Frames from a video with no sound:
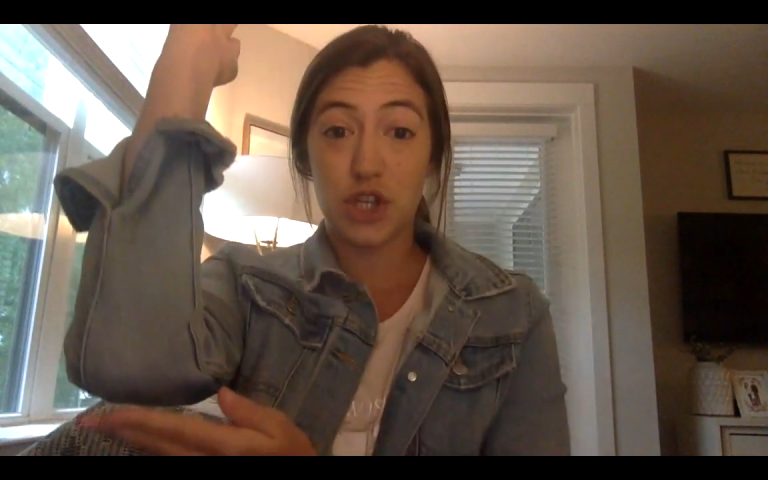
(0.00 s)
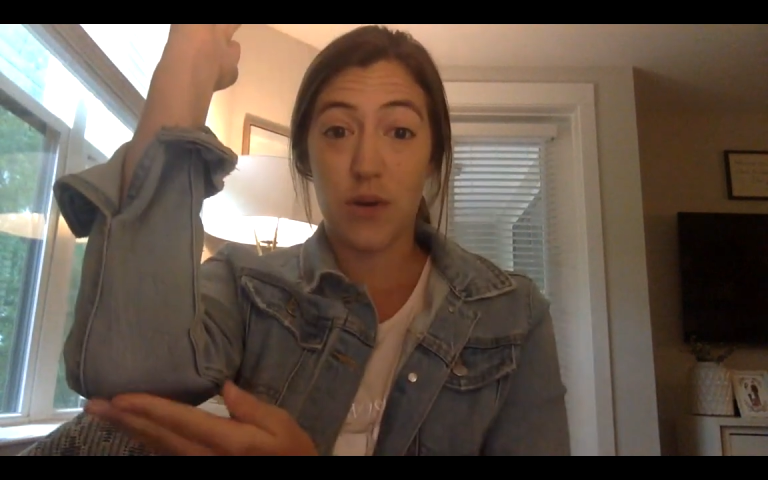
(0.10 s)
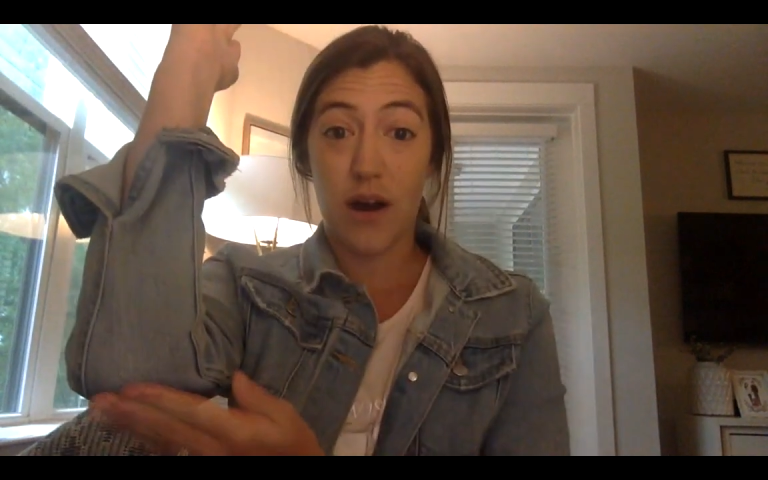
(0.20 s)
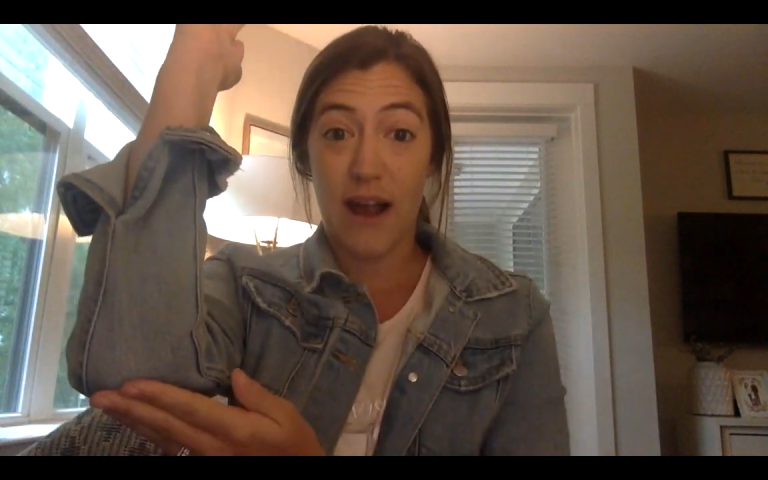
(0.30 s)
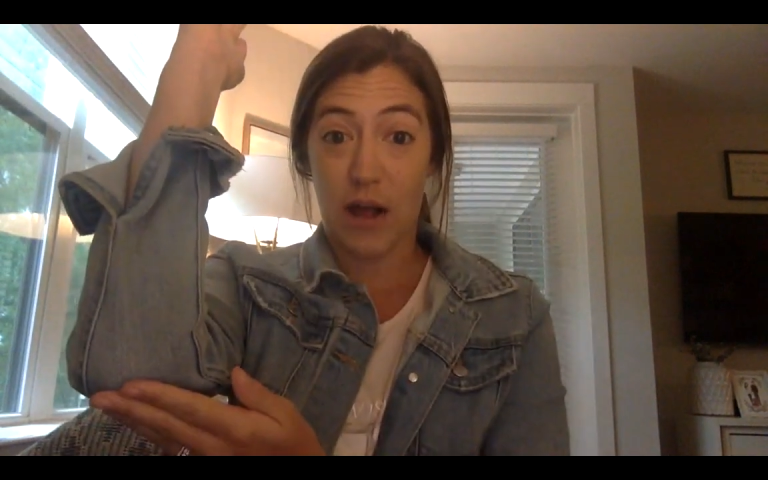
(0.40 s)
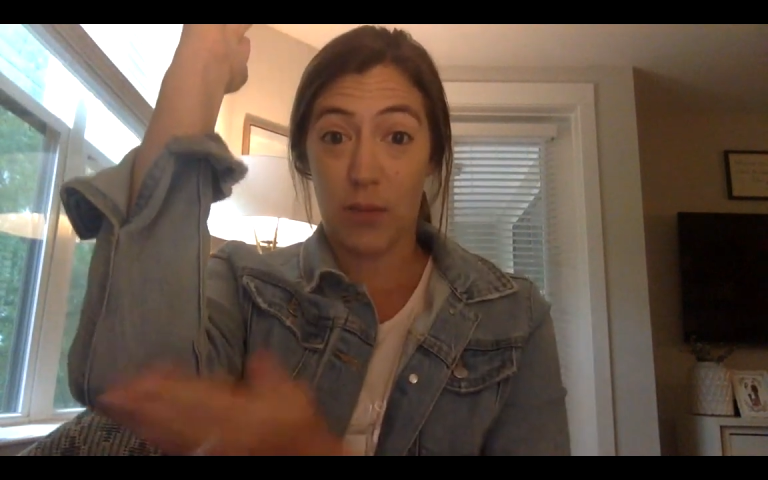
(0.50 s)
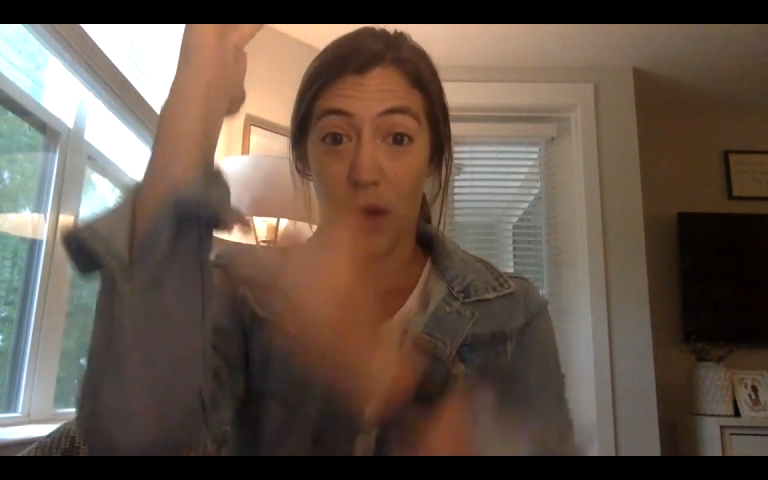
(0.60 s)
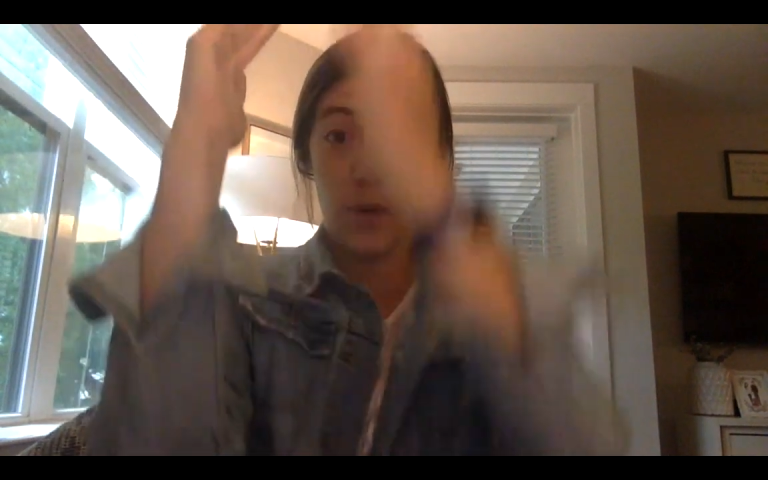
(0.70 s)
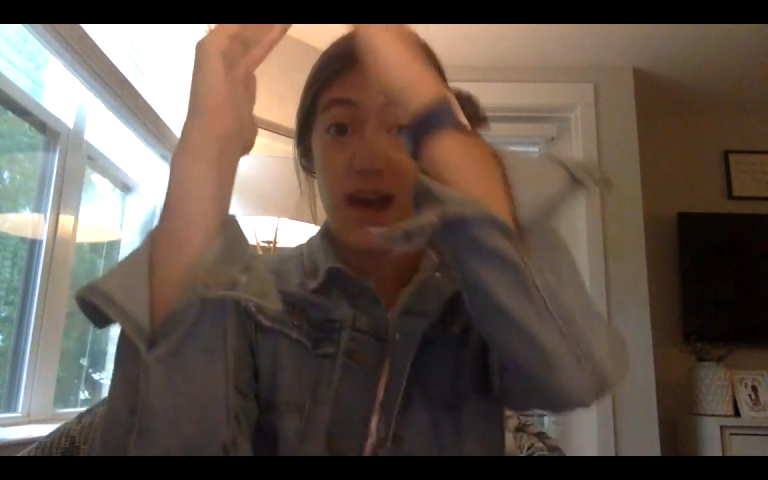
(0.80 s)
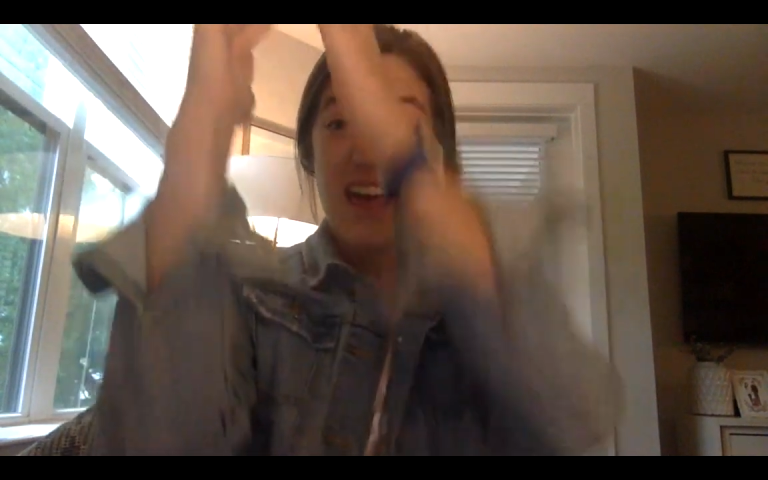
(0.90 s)
to our
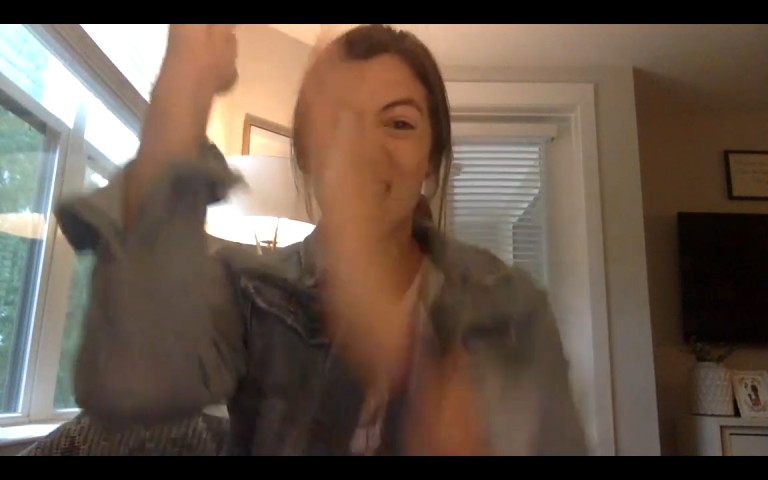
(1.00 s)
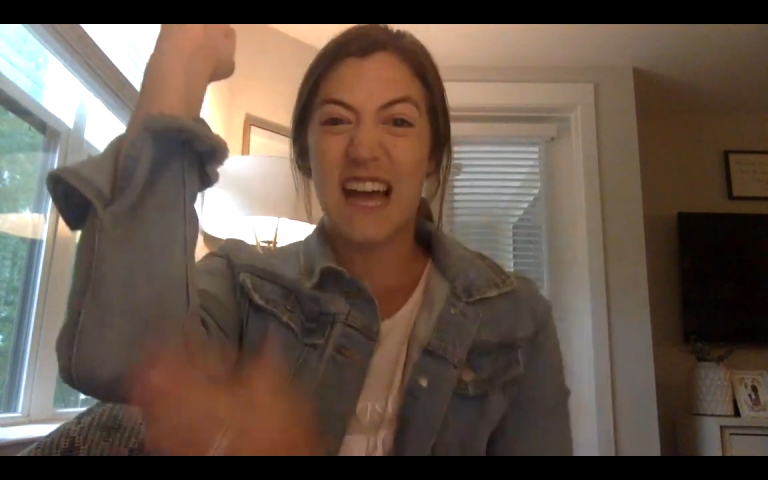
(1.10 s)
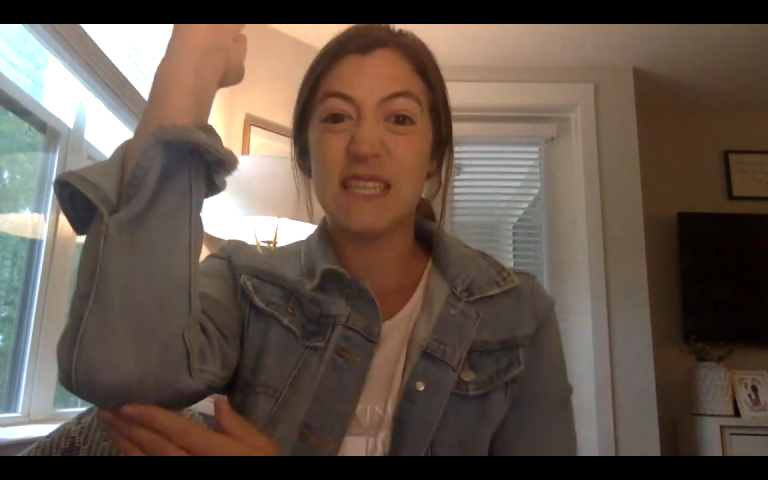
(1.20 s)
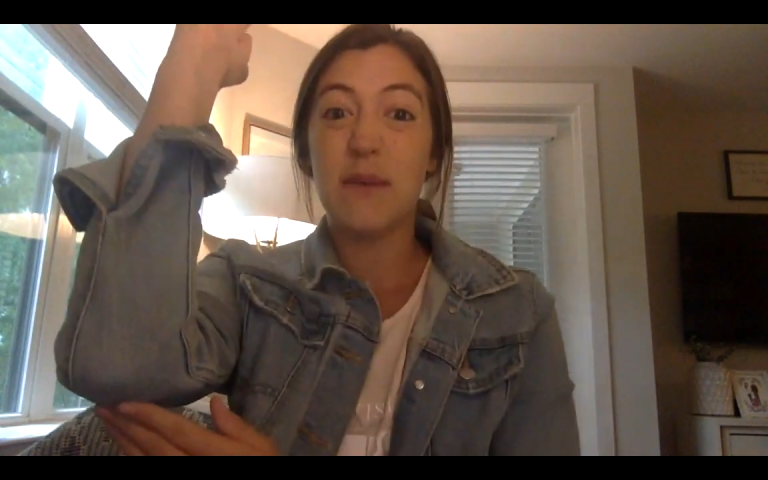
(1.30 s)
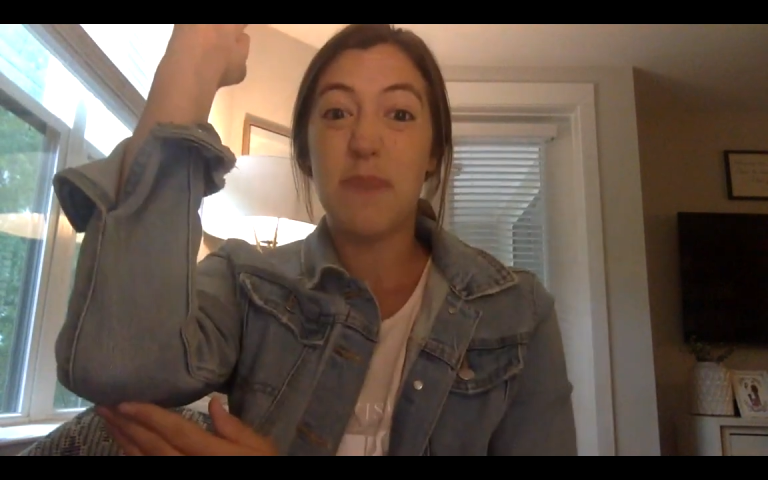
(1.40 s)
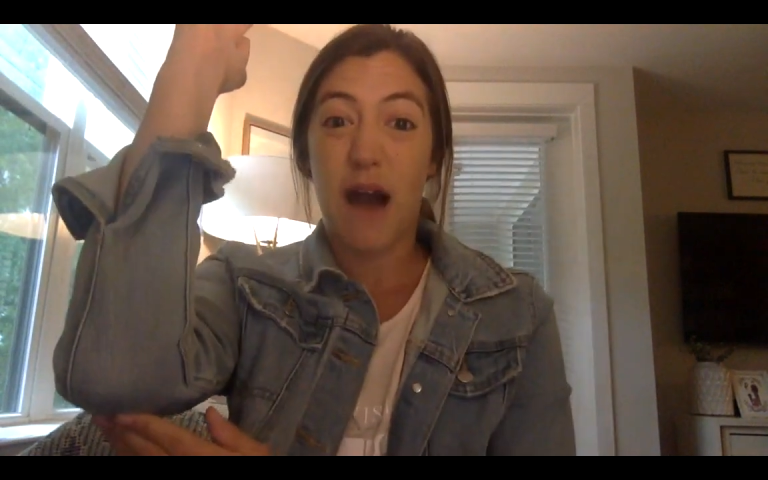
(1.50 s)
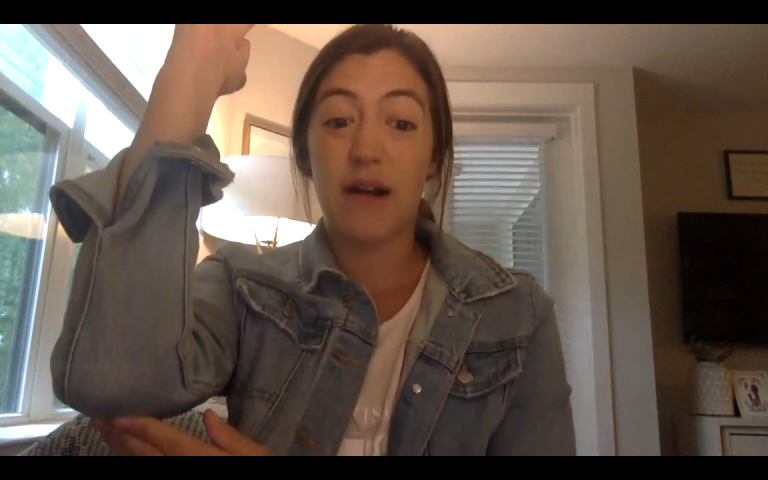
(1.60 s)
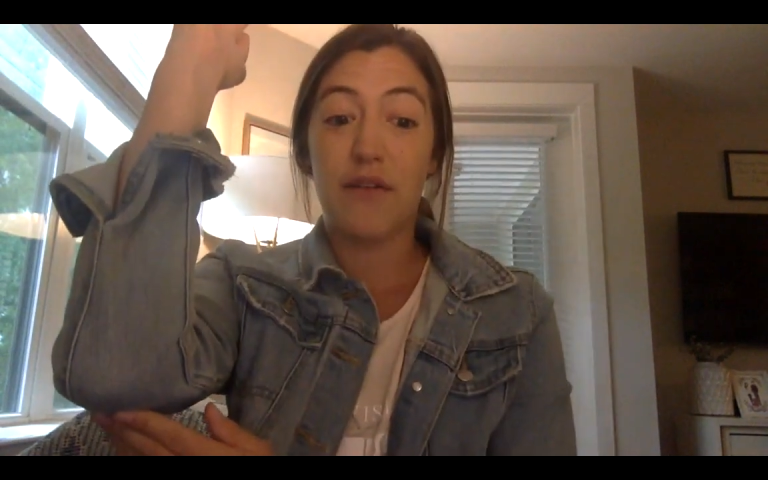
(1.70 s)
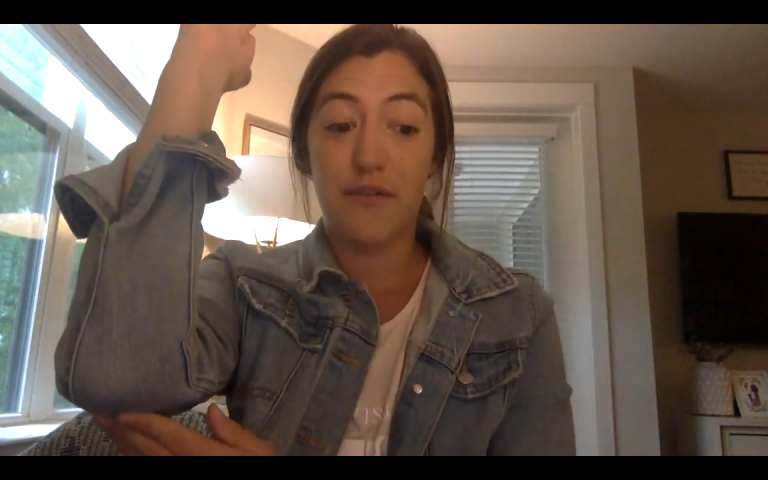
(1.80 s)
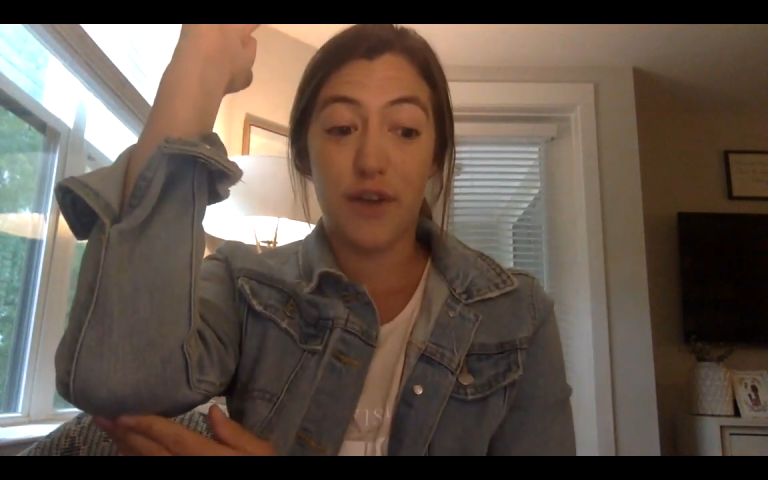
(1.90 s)
elbow. That's about
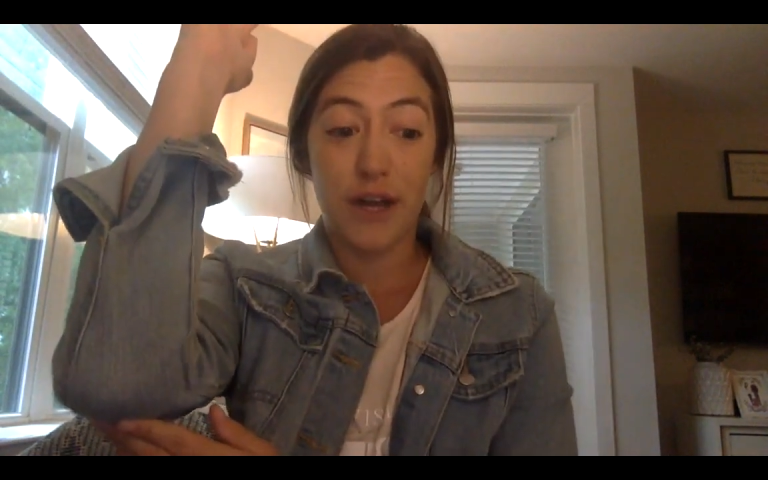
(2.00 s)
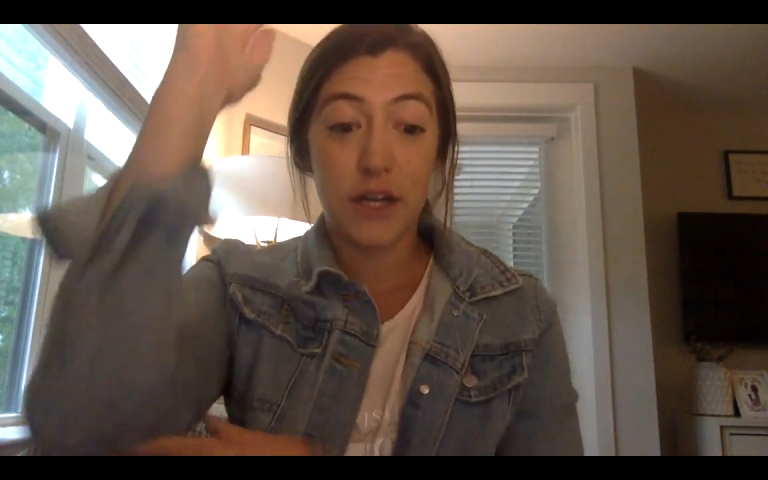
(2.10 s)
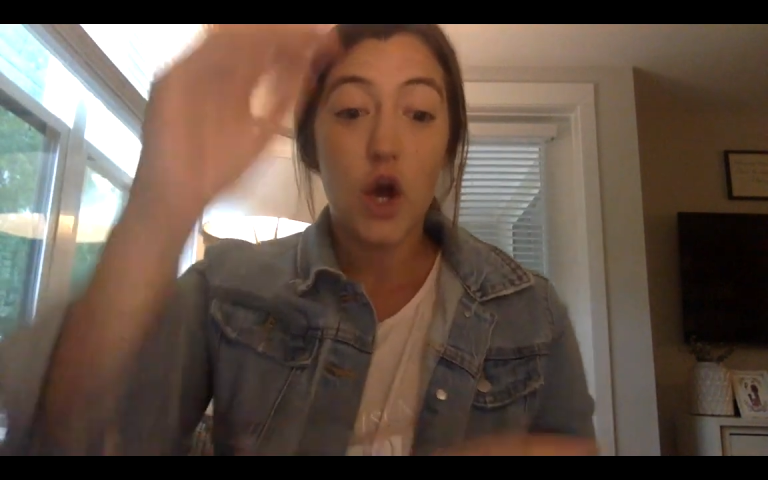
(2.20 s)
a foot.